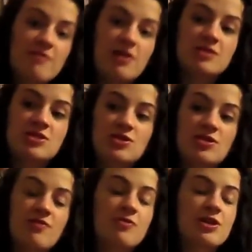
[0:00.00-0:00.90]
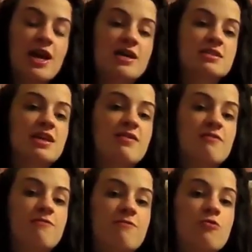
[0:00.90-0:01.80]
and for the next like
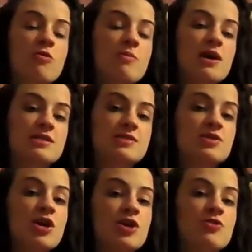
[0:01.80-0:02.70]
4 months